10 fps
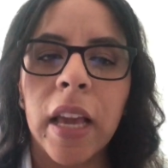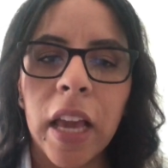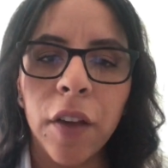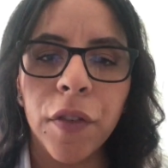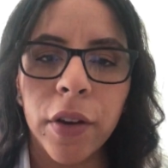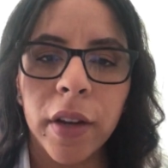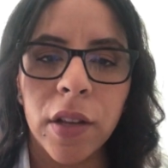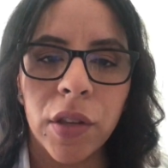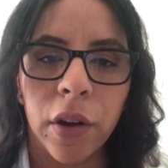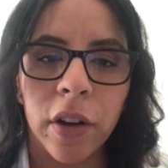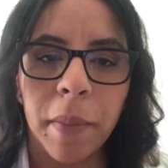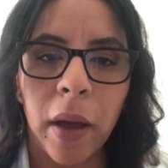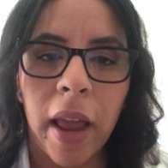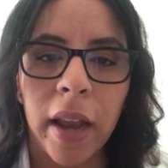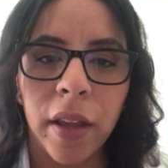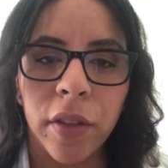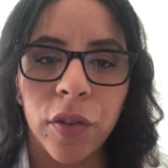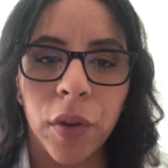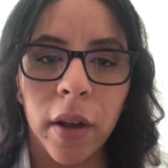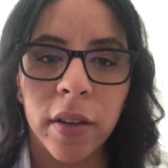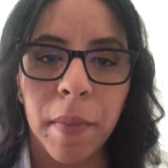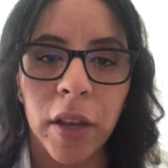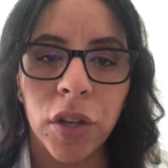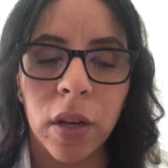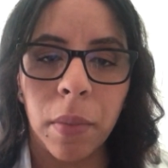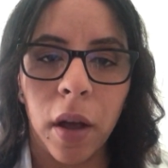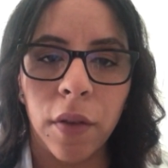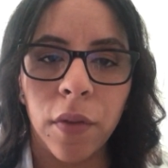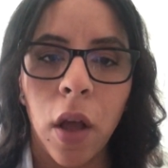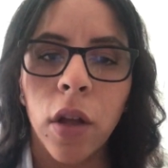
If you're concerned about any of the drugs mentioned above,